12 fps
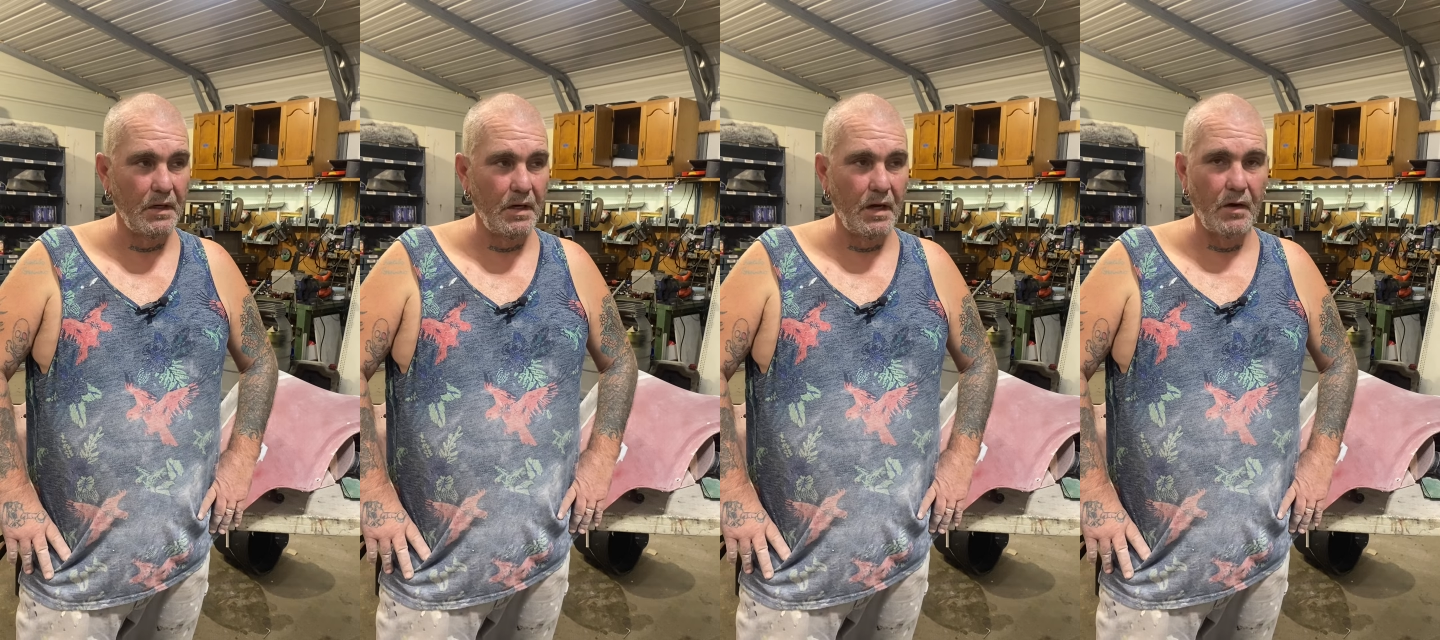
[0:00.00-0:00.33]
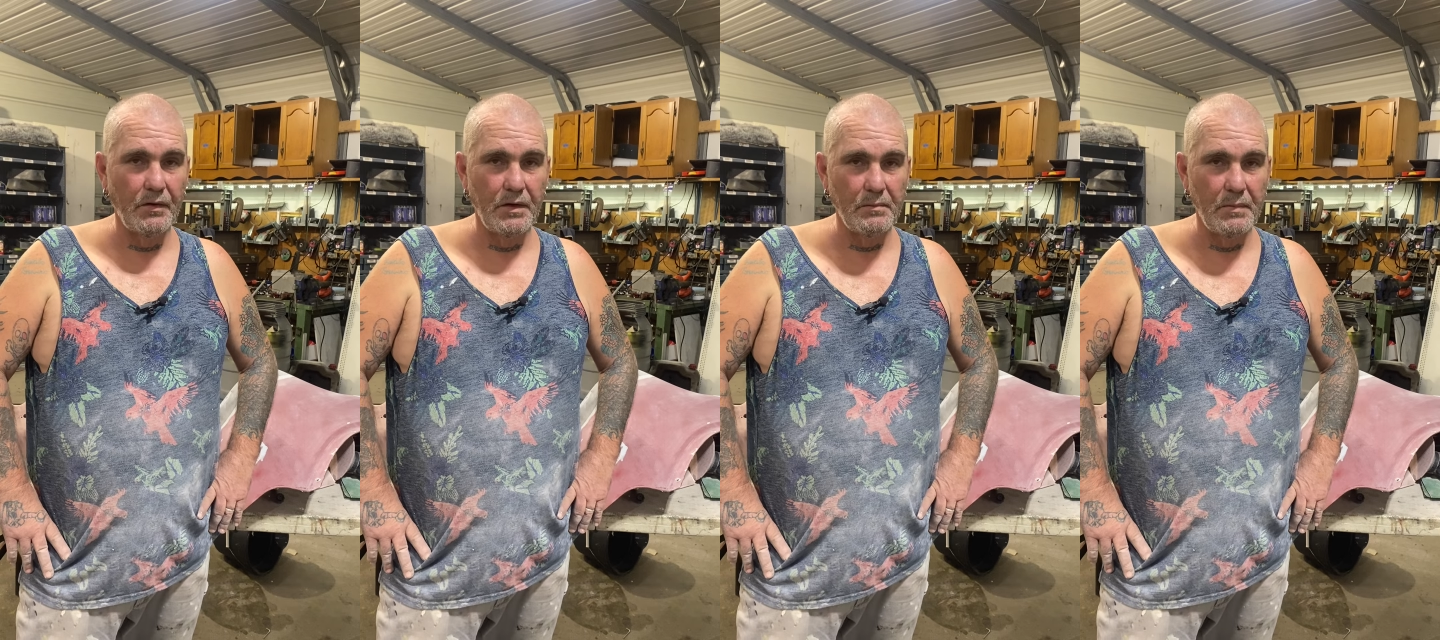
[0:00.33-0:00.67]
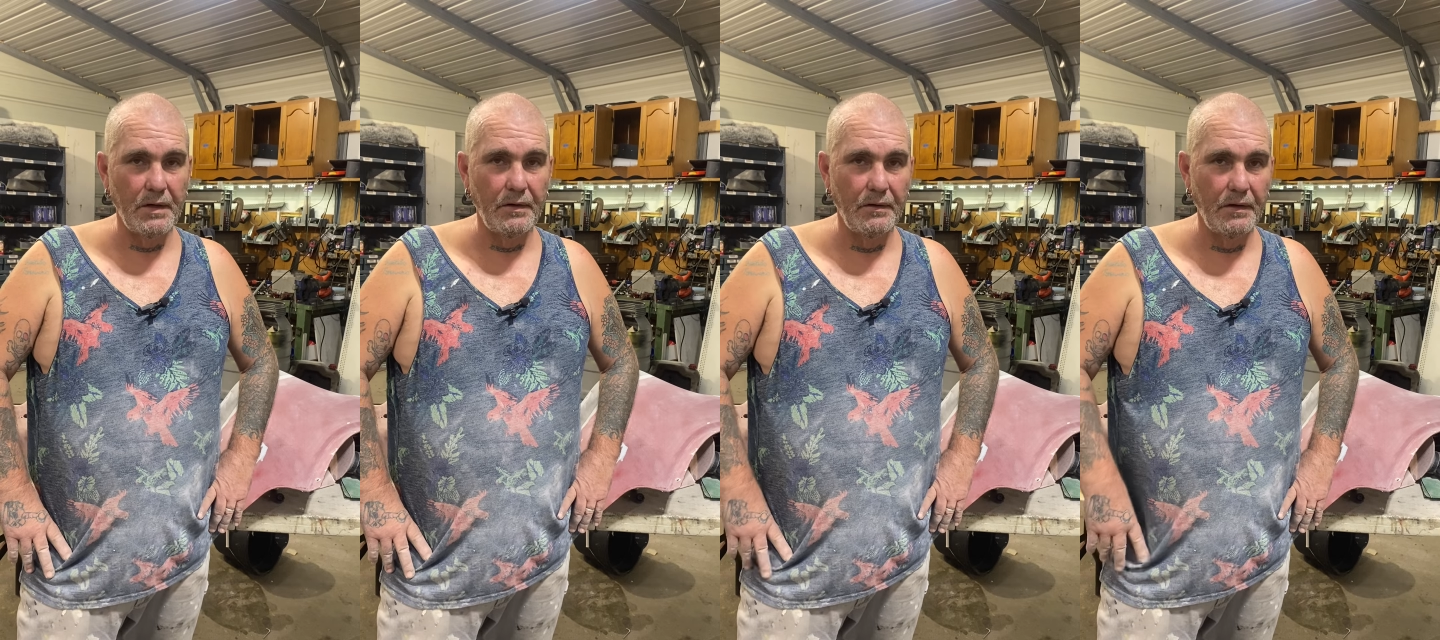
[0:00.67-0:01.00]
I'll get
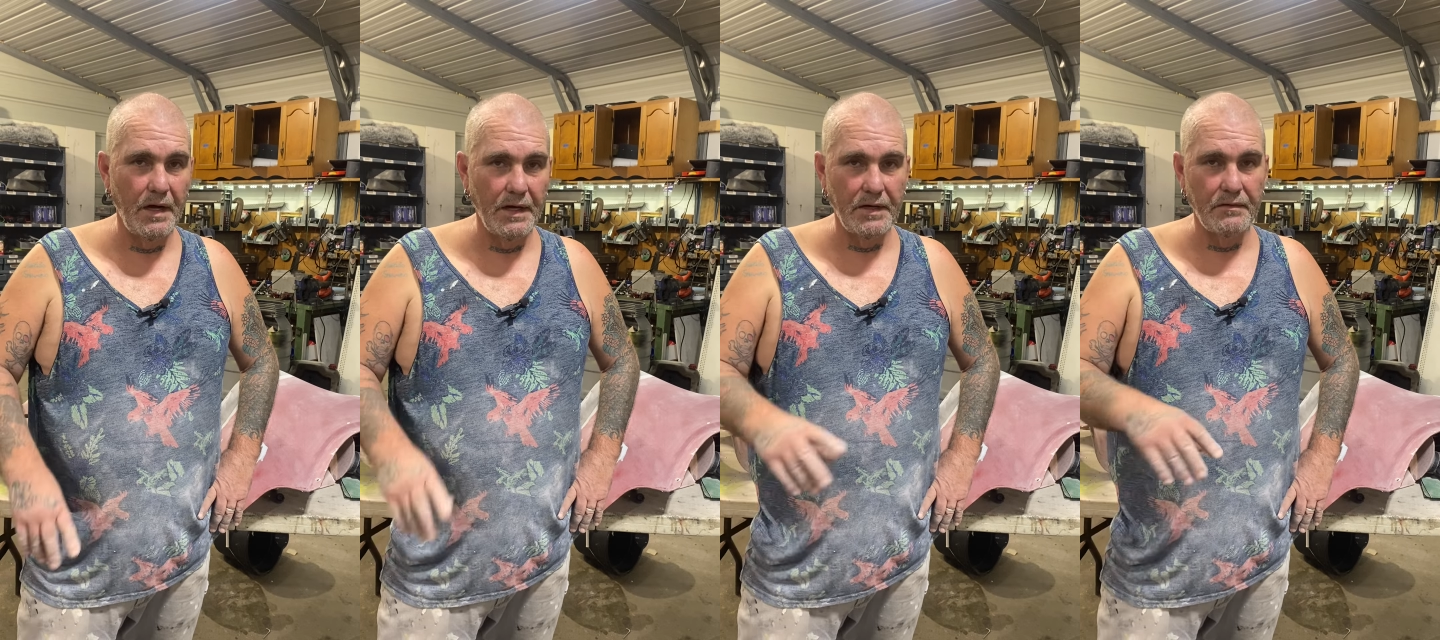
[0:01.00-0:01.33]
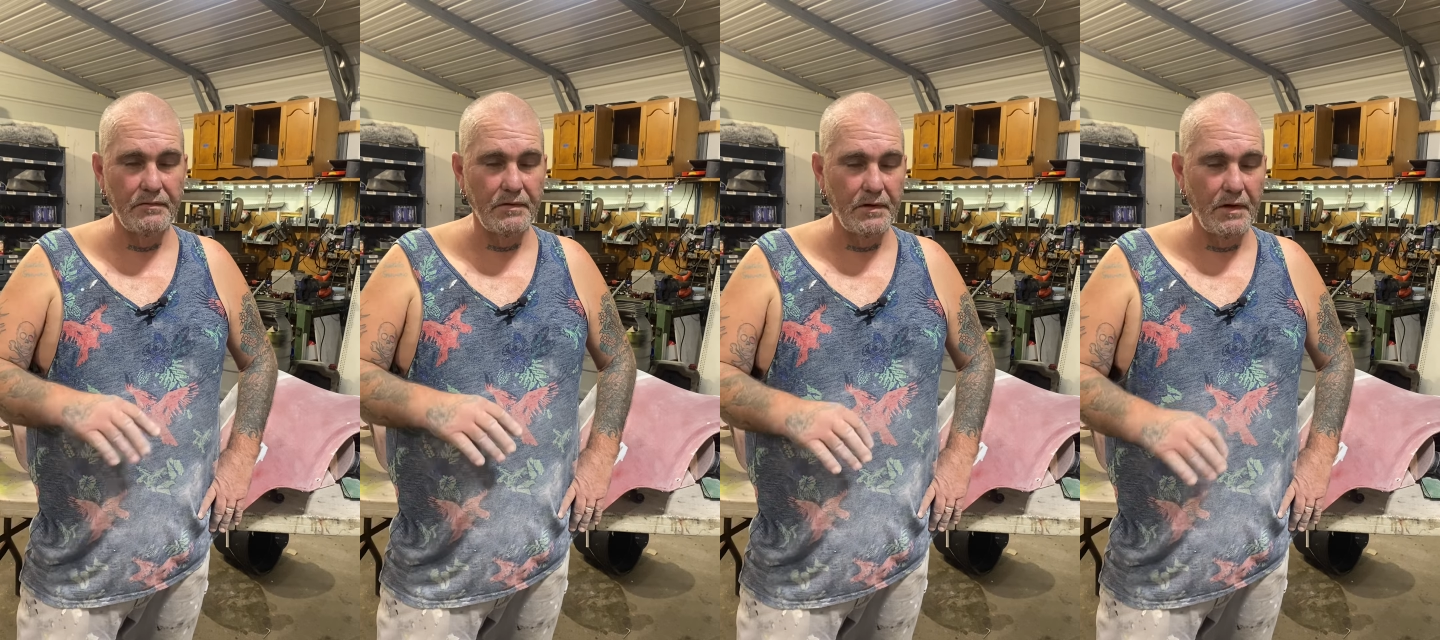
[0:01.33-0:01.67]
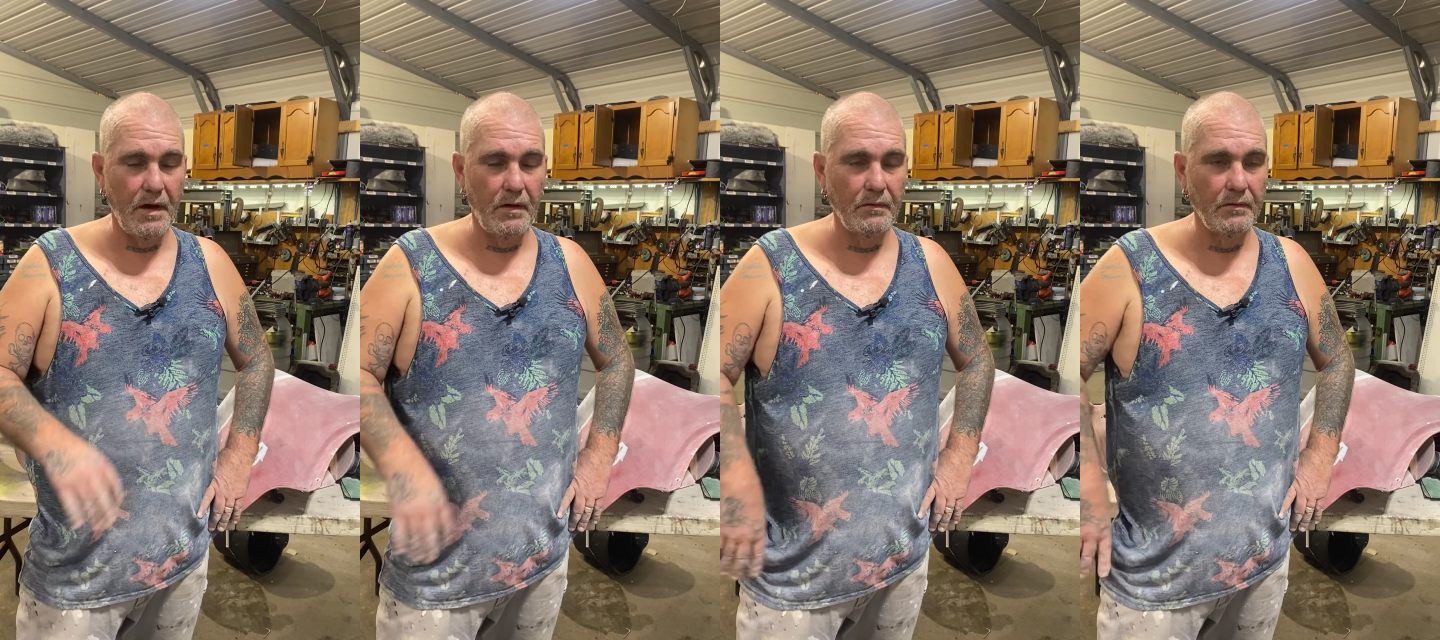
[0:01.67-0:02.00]
better. I got to figure
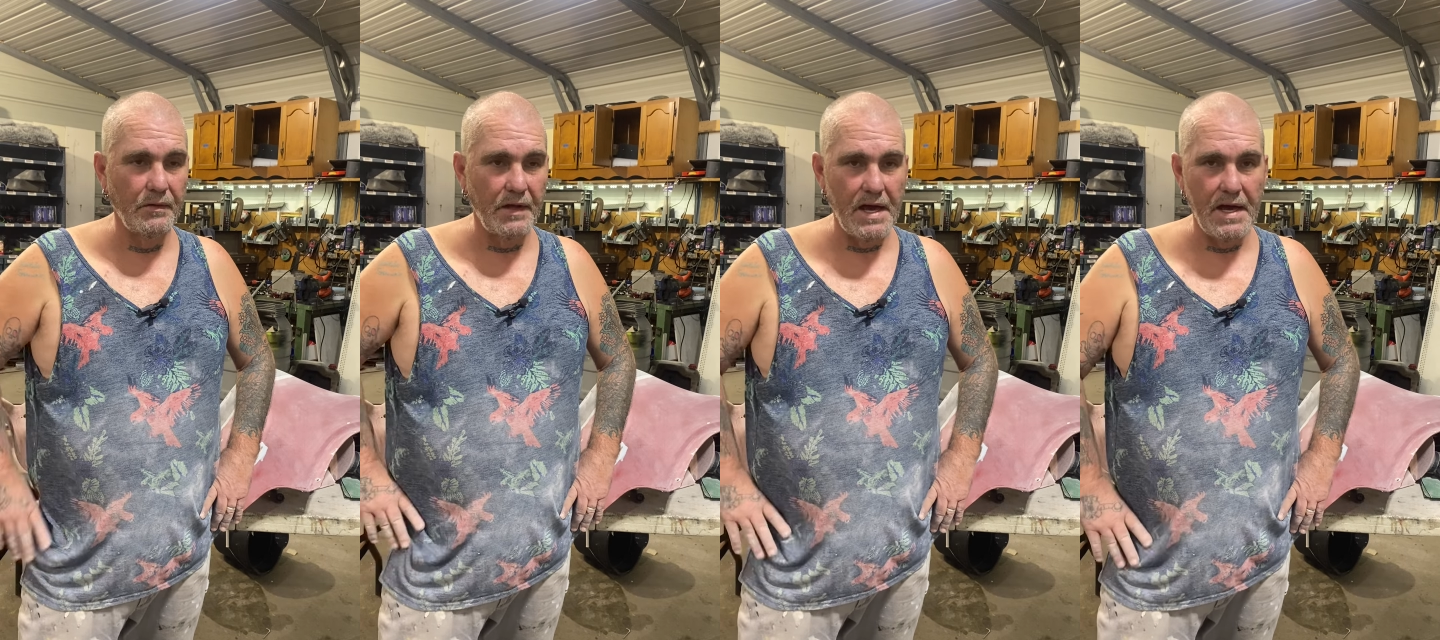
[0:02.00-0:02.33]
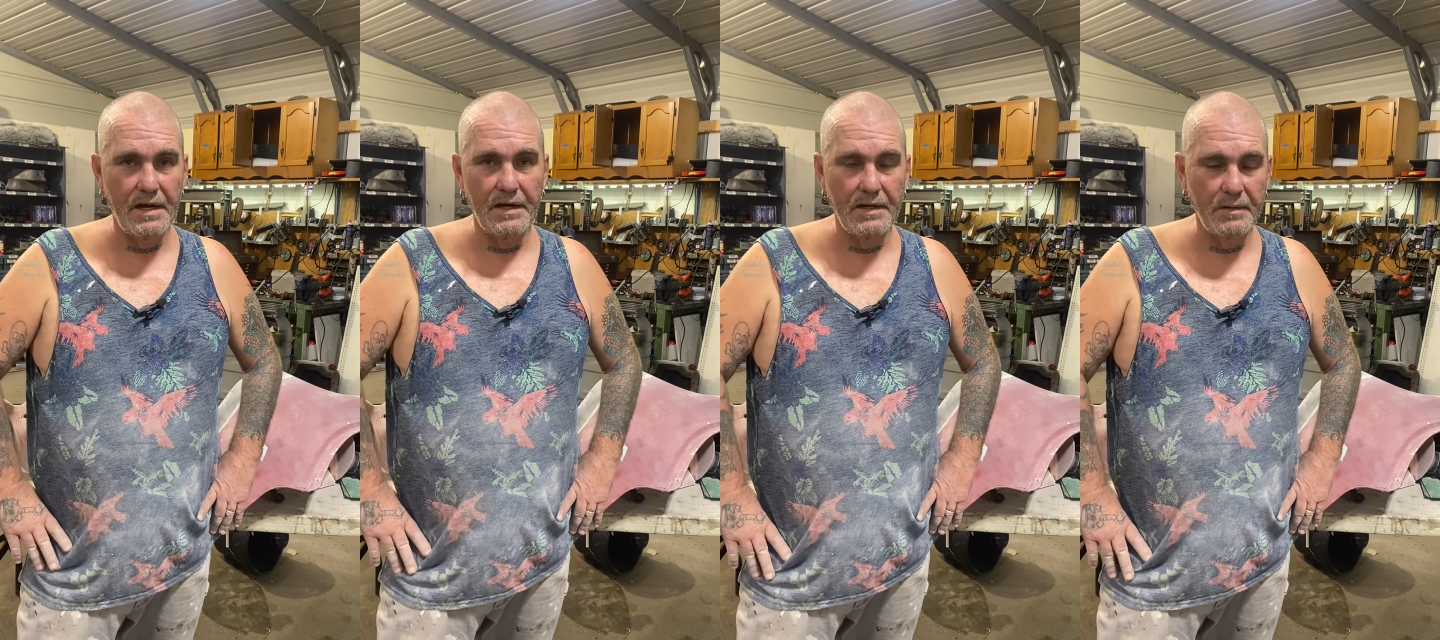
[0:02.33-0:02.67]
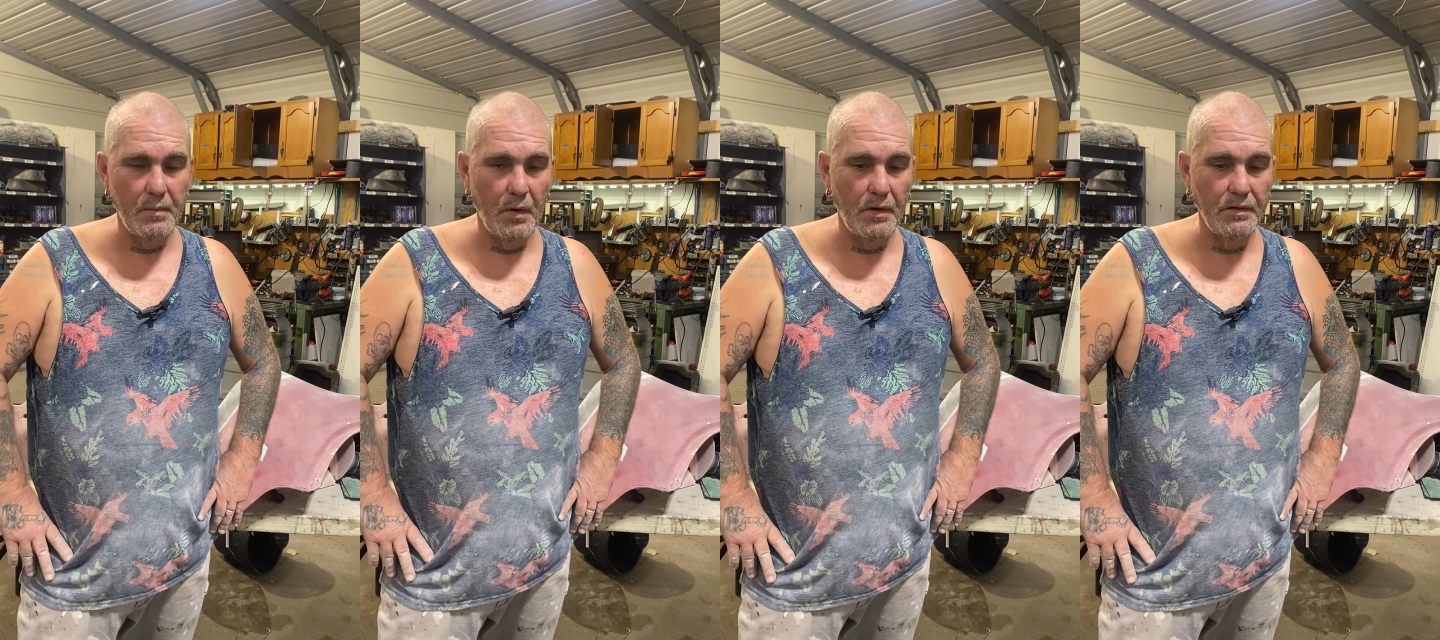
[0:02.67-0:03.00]
out the editing
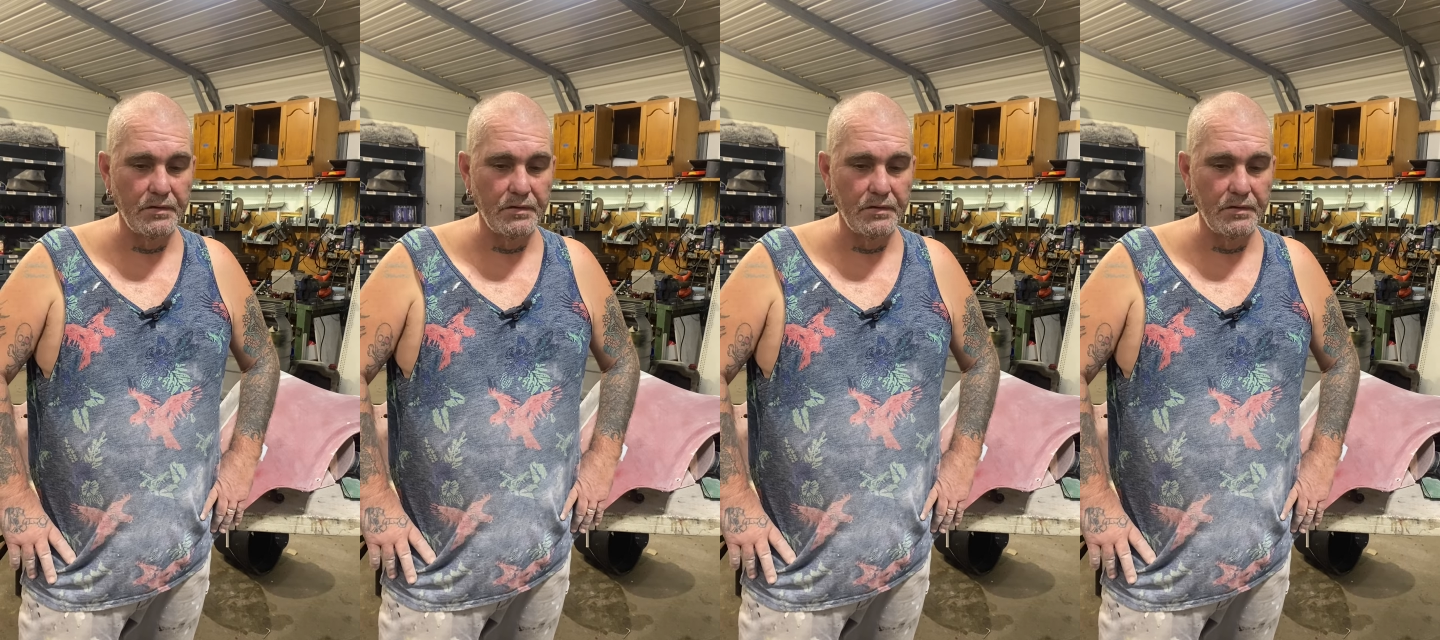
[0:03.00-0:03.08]
part.